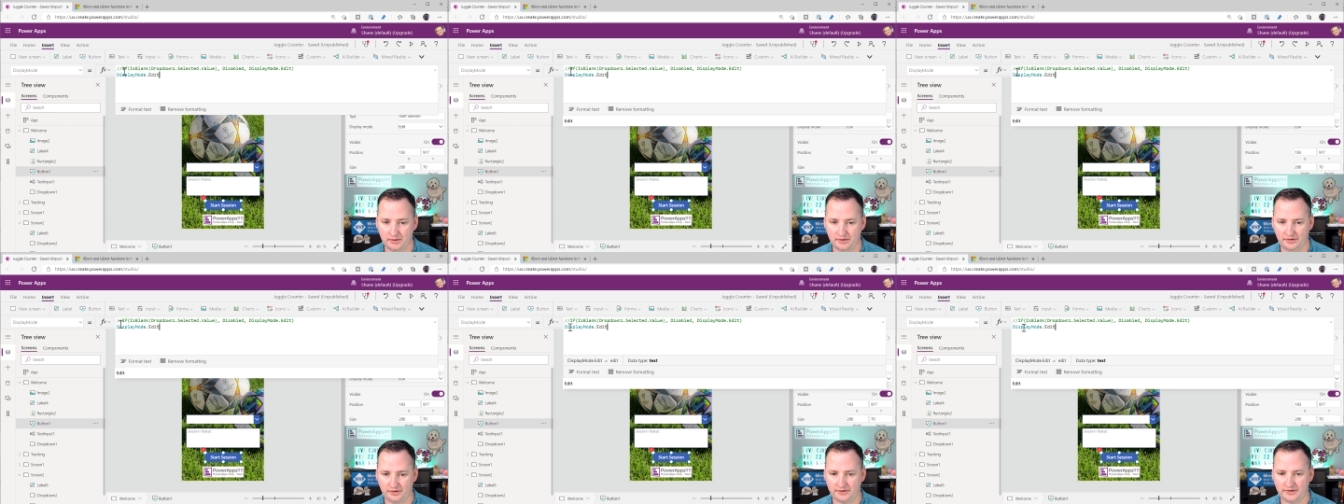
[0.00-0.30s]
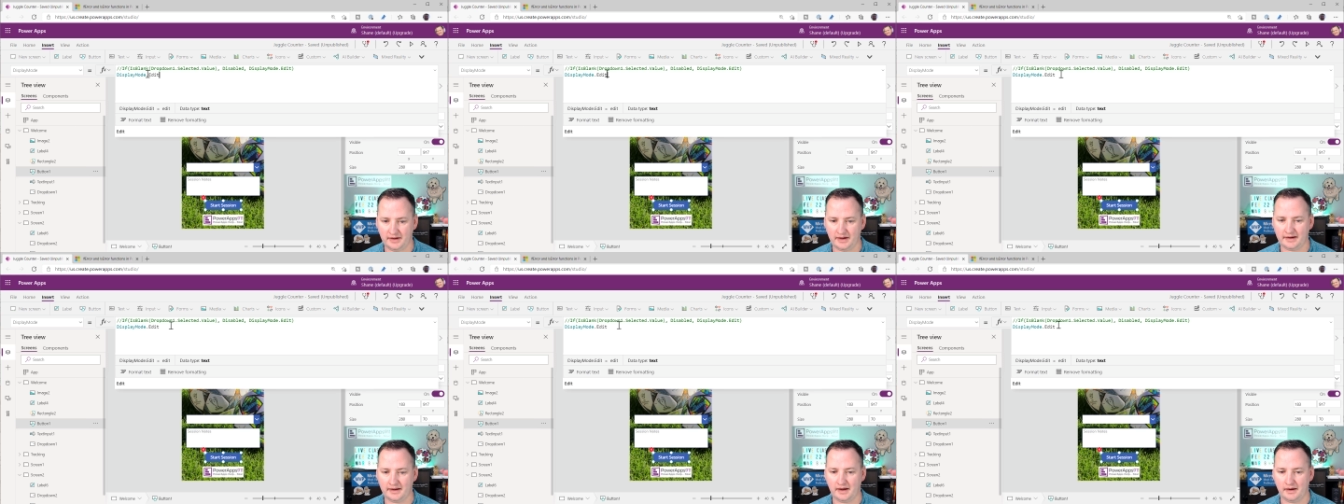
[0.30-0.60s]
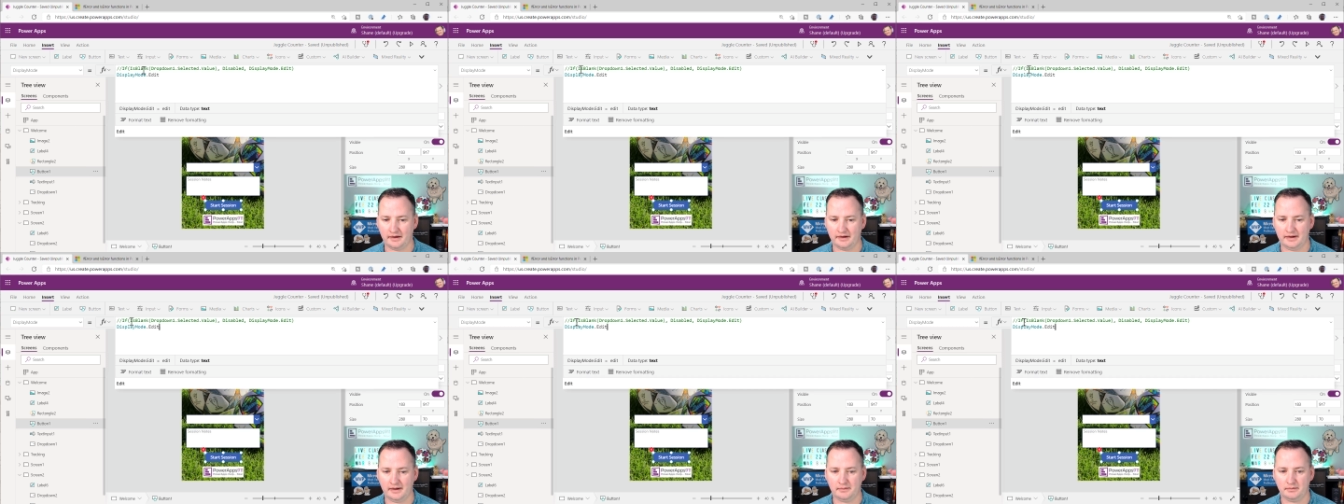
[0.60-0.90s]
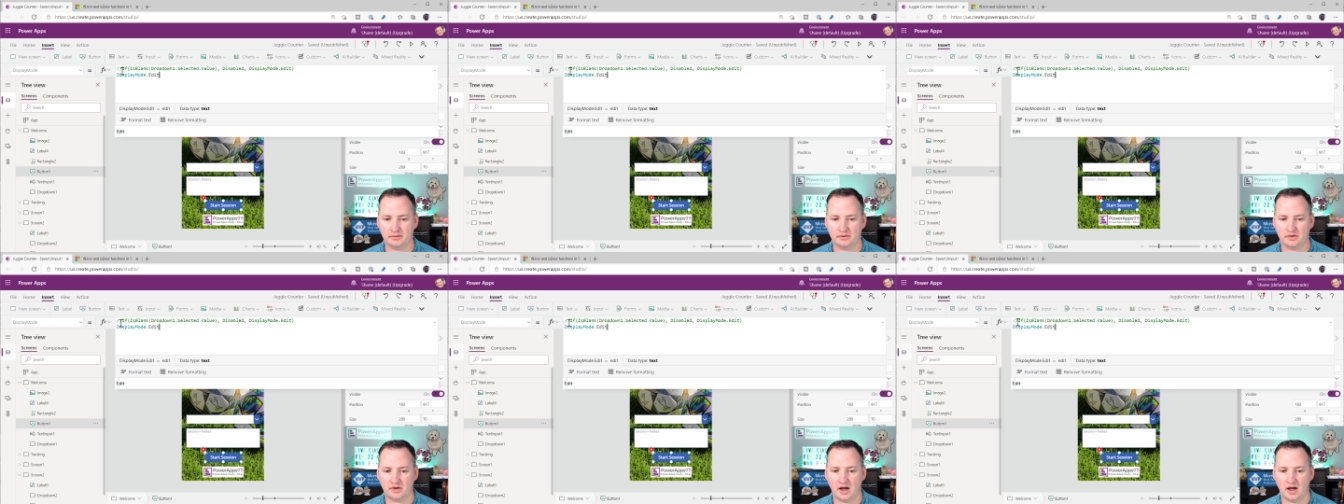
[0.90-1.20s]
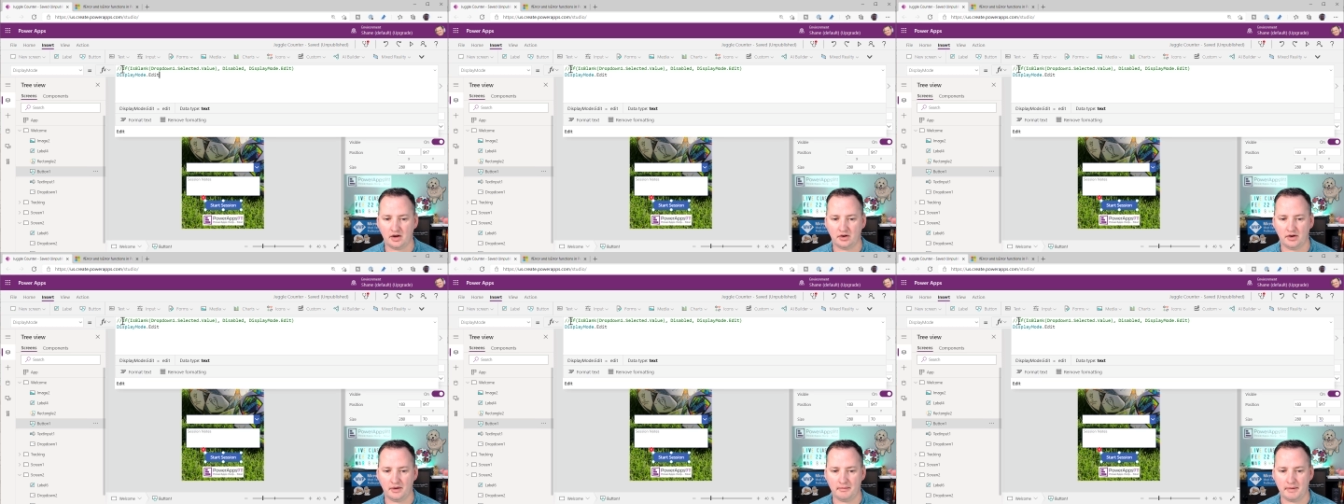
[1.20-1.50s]
And you can see I kind of keep
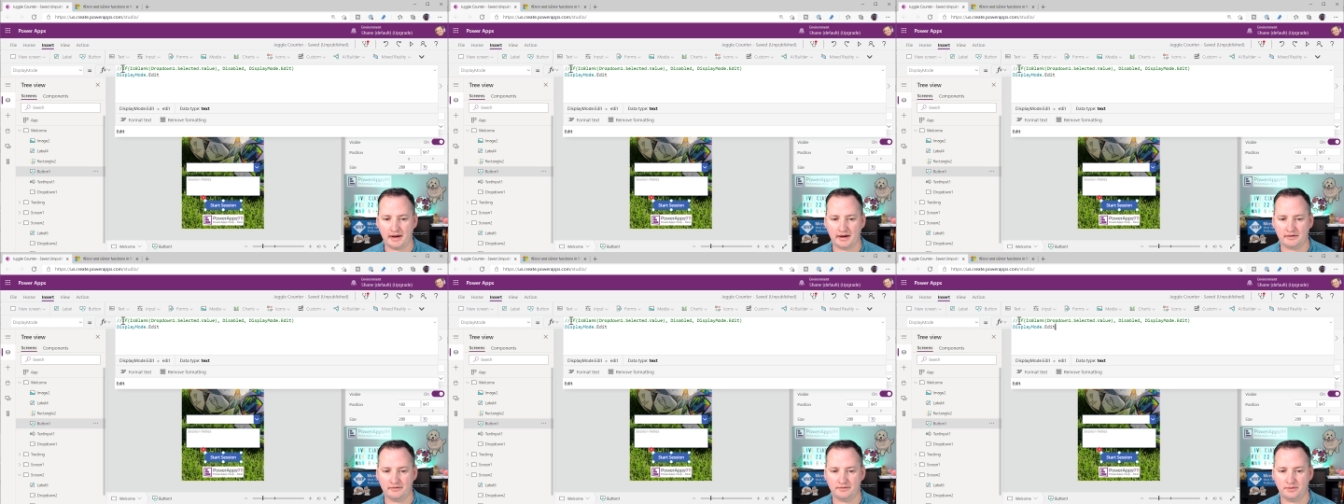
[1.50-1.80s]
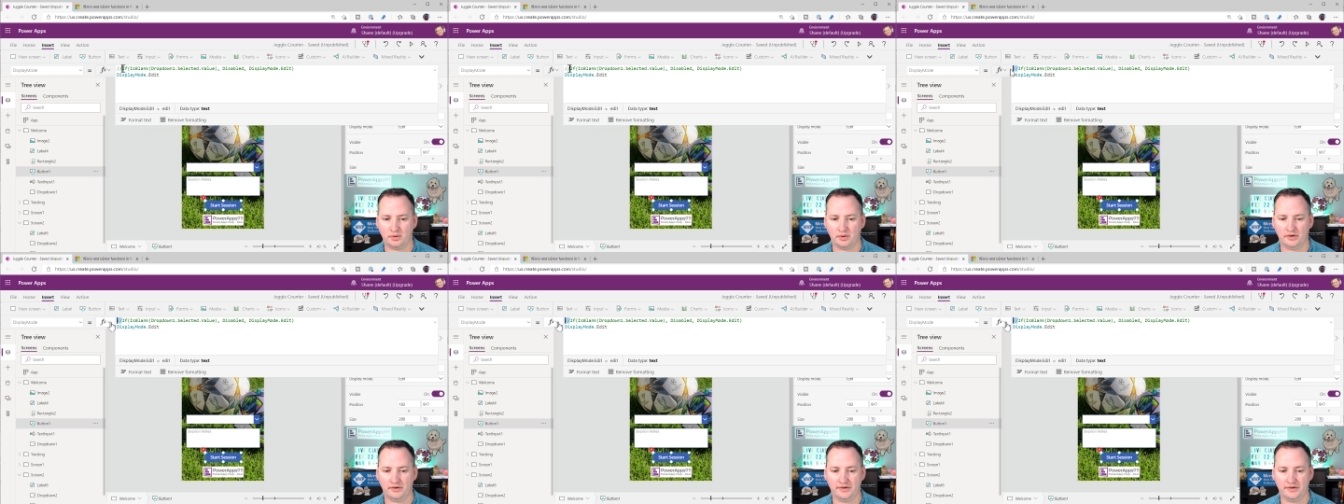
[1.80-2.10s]
toggling it back and forth